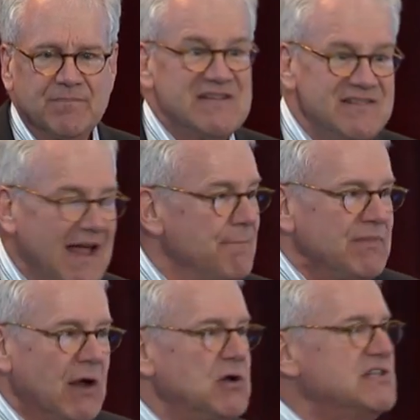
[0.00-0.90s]
It's not,
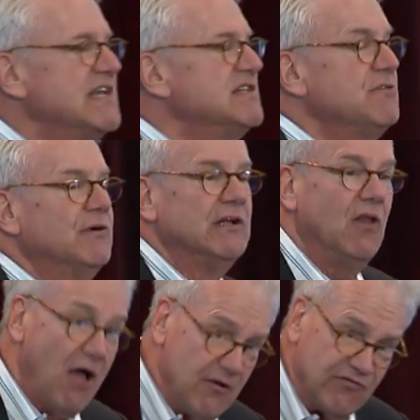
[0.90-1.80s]
or it's, it's, either in
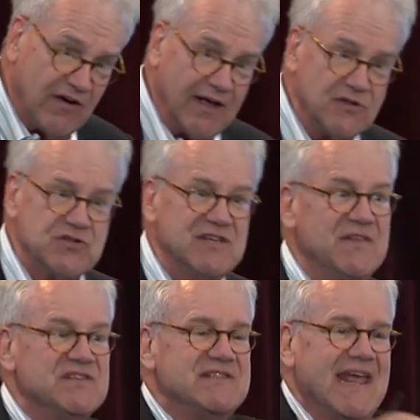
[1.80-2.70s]
log files, it's in
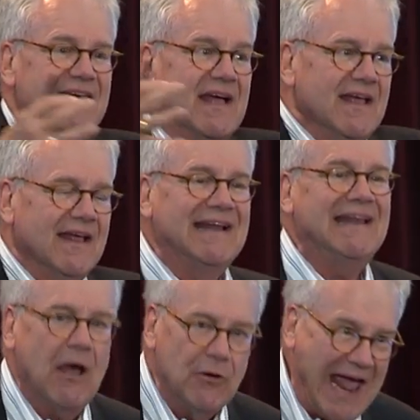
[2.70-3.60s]
this data
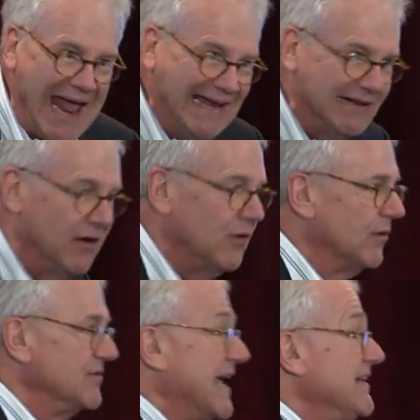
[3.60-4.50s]
cloud halo or da